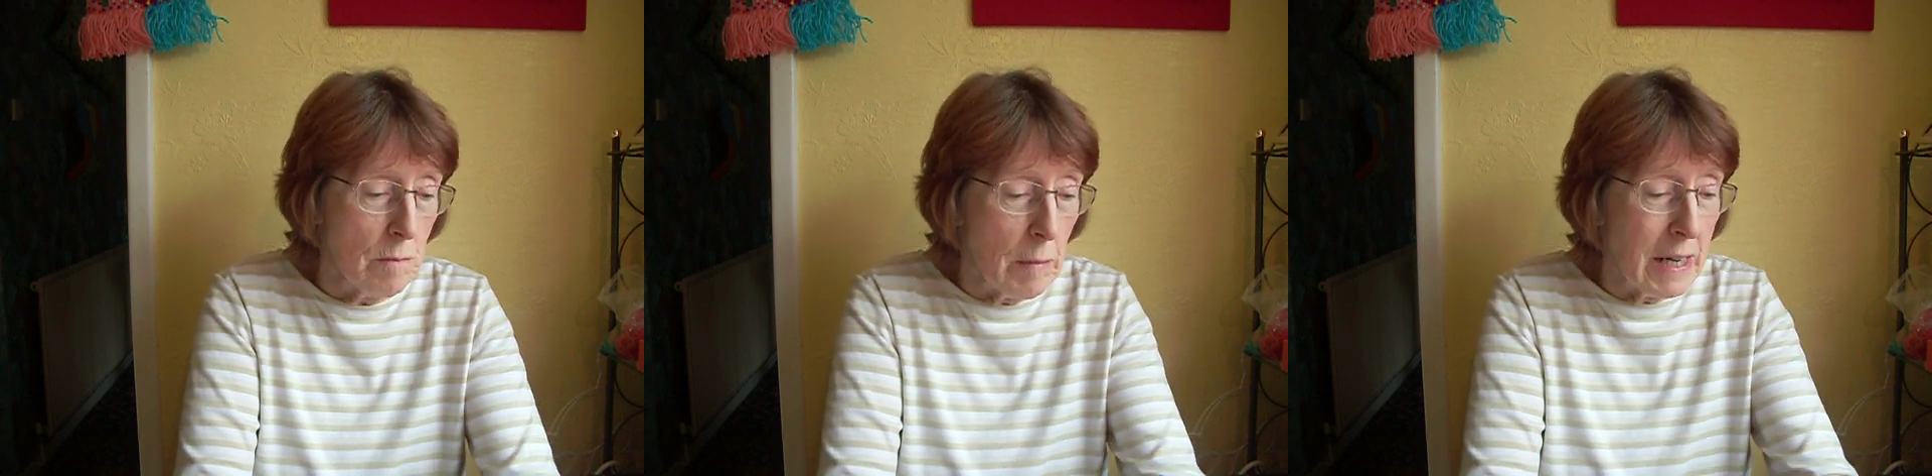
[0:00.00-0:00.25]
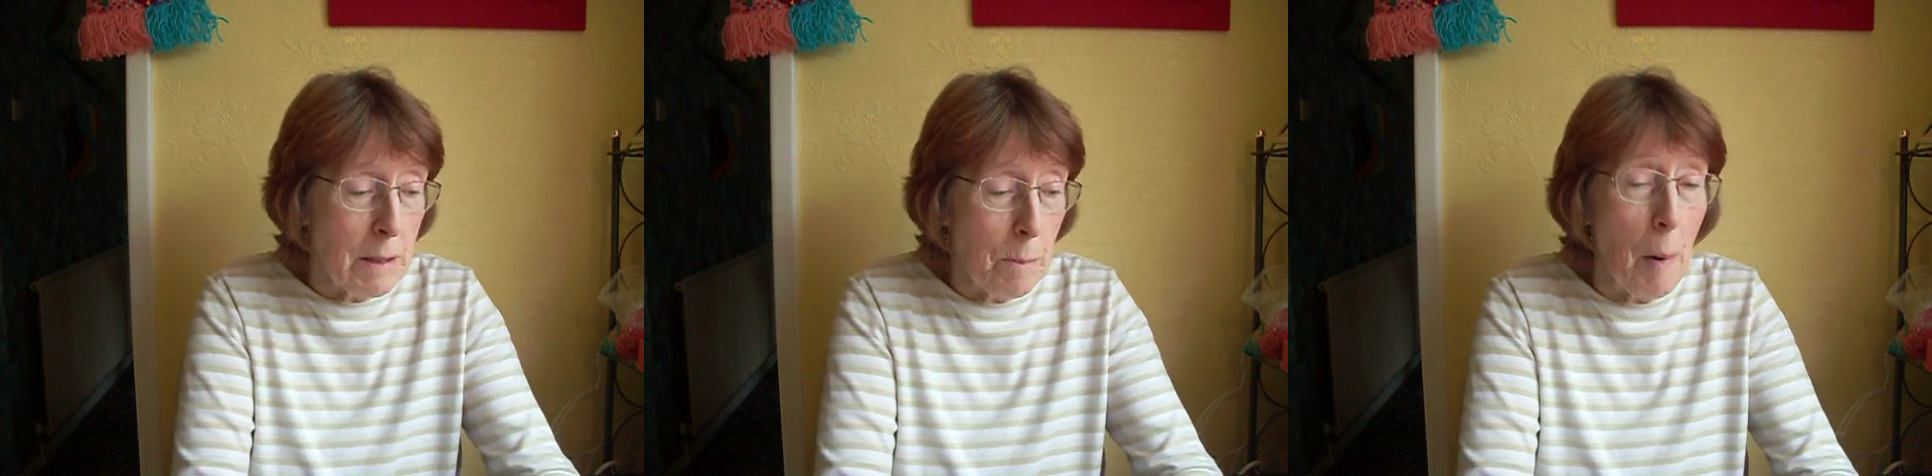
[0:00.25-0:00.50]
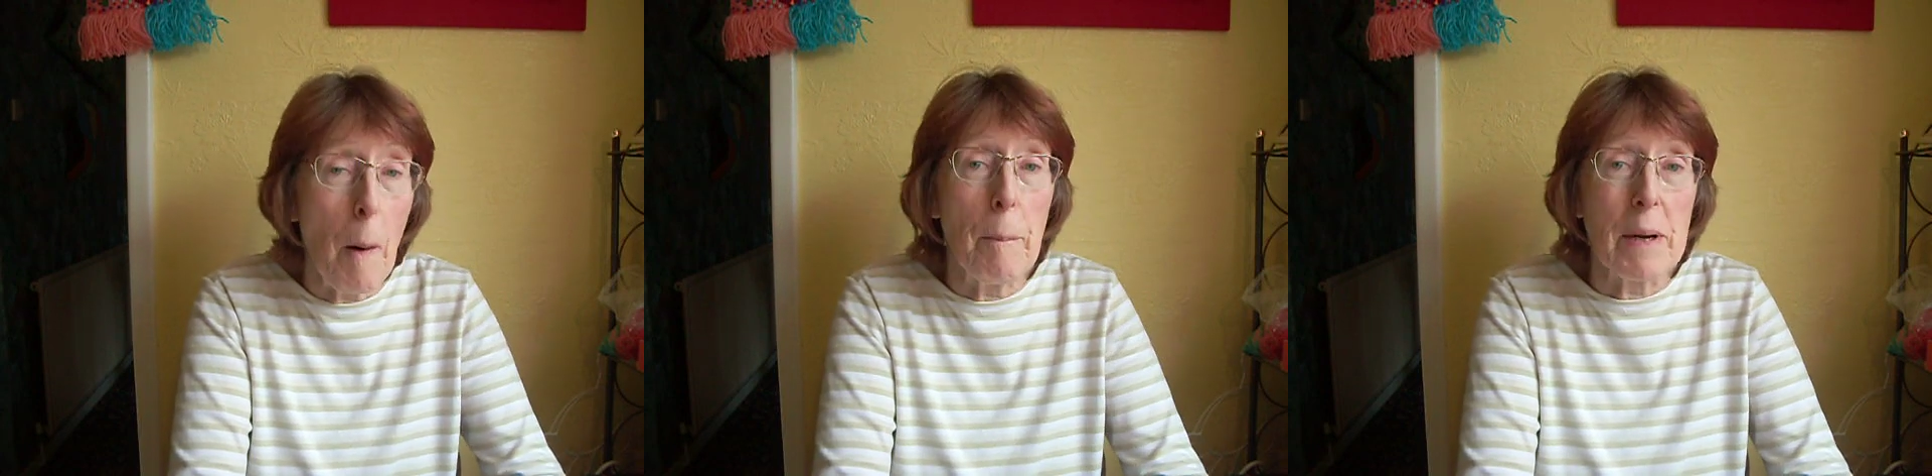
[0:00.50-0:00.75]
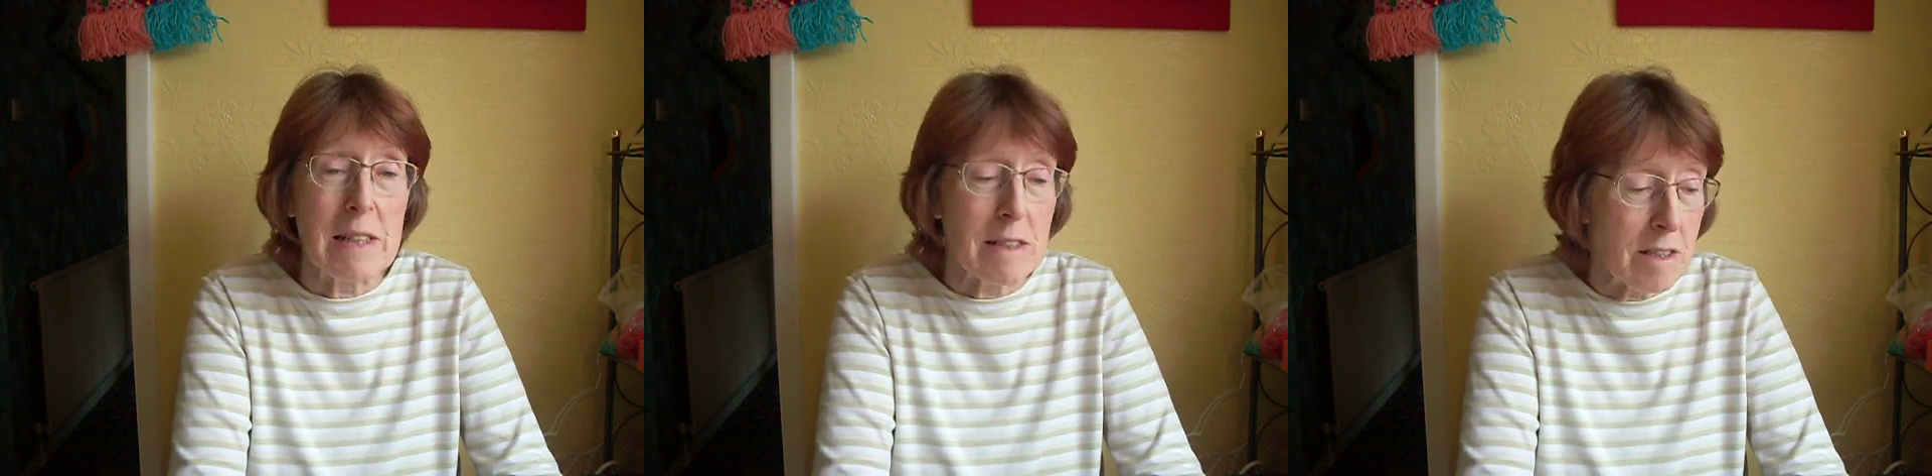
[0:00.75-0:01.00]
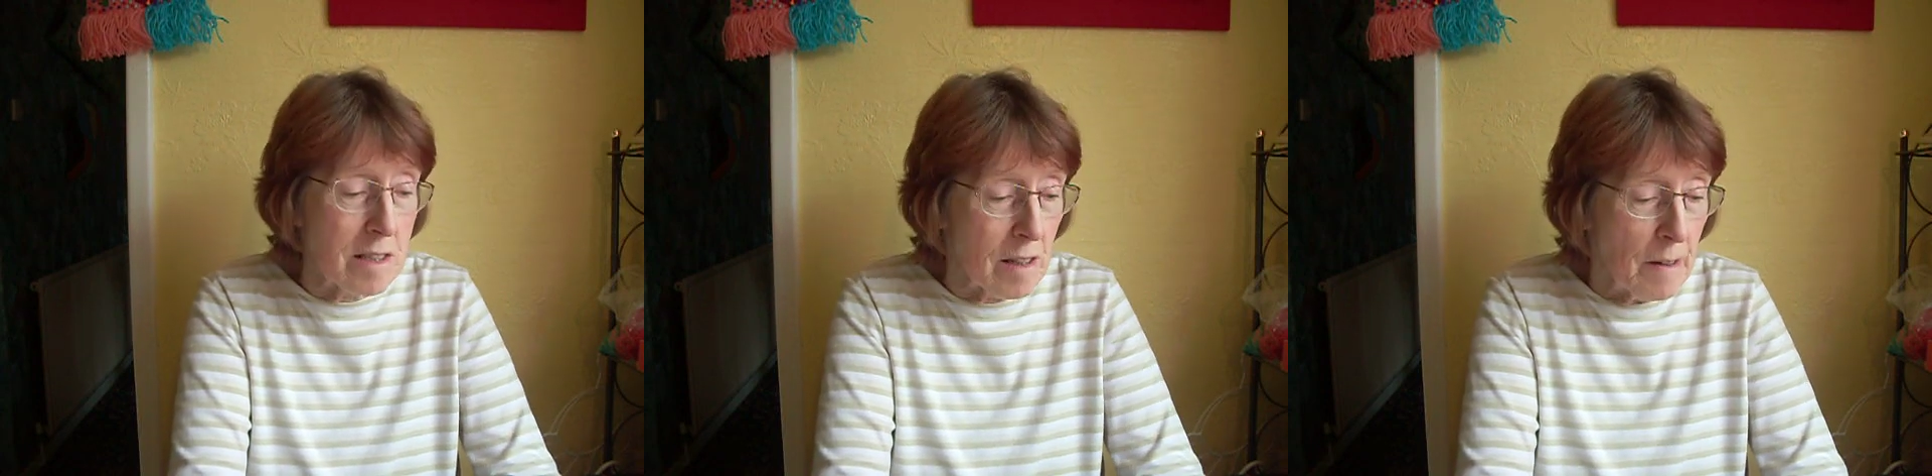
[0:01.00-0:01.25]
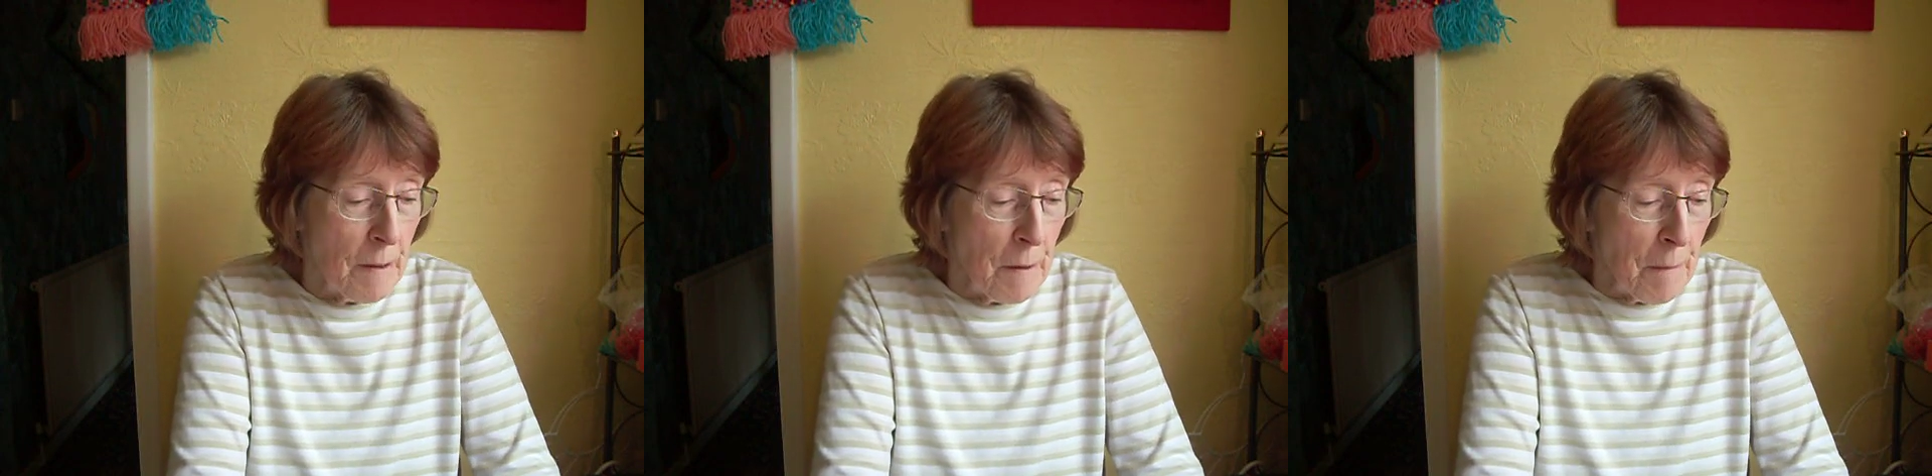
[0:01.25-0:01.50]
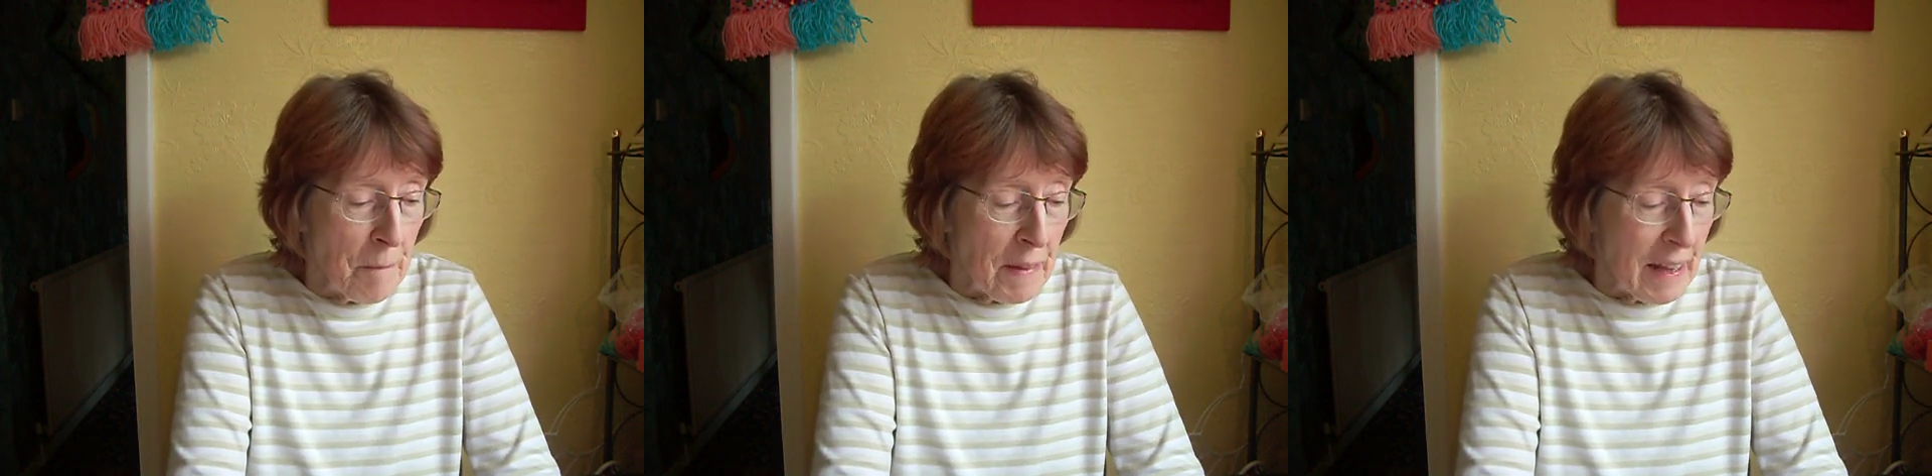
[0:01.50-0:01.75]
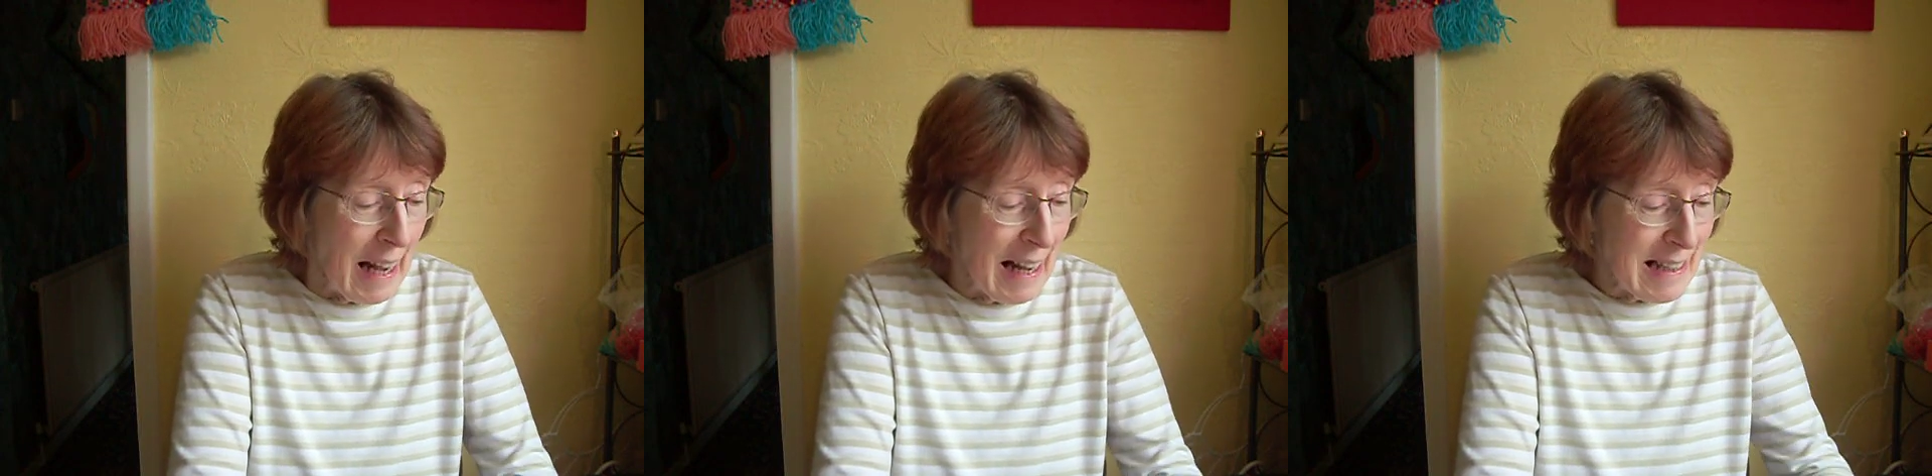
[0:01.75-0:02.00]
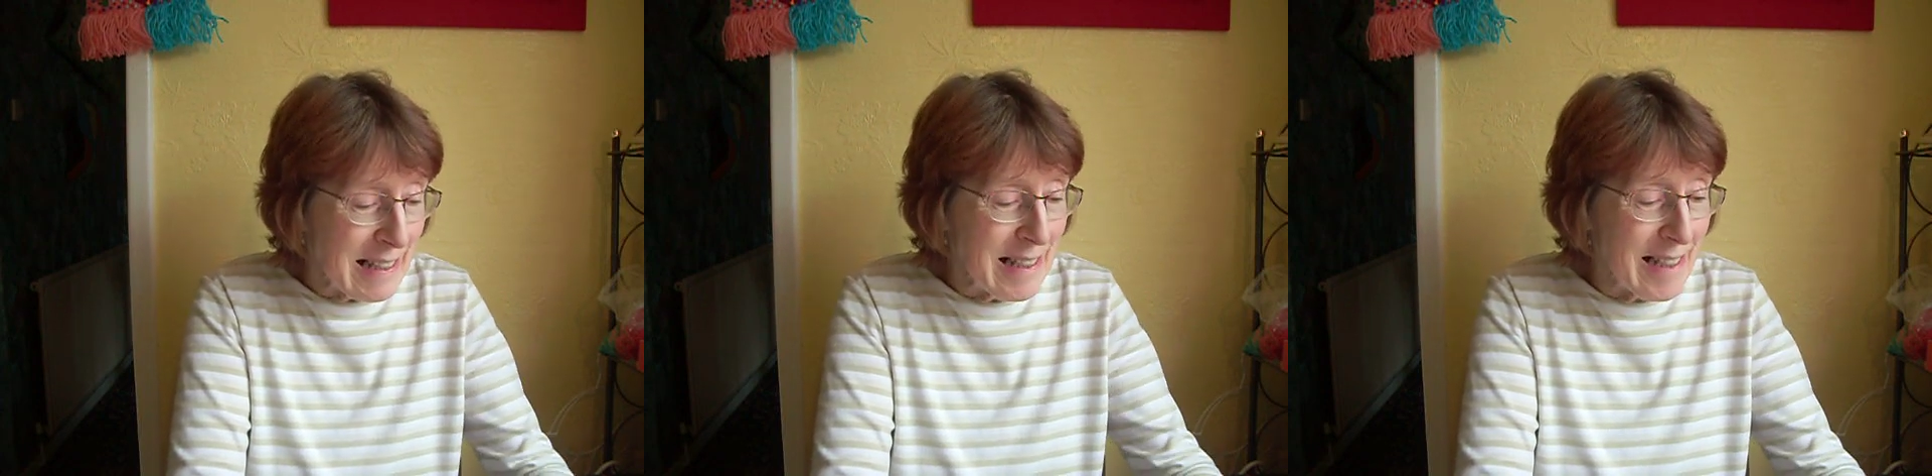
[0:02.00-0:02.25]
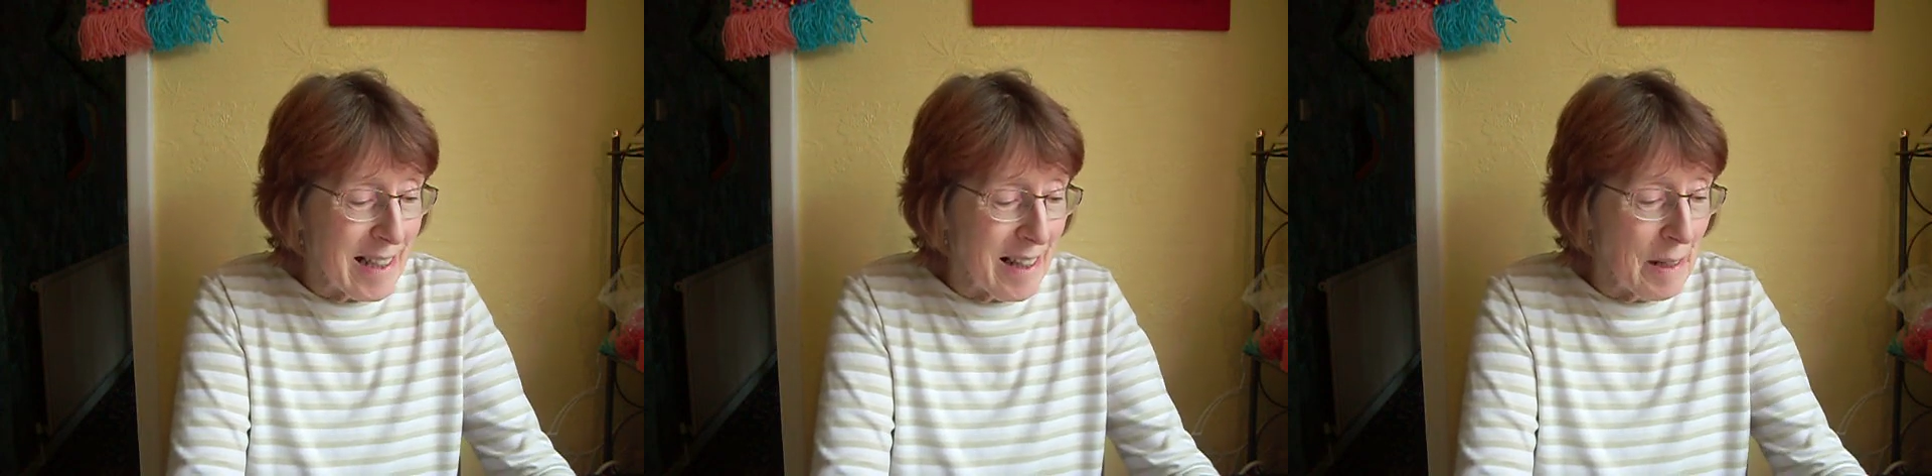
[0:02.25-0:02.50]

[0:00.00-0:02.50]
many bobbins, and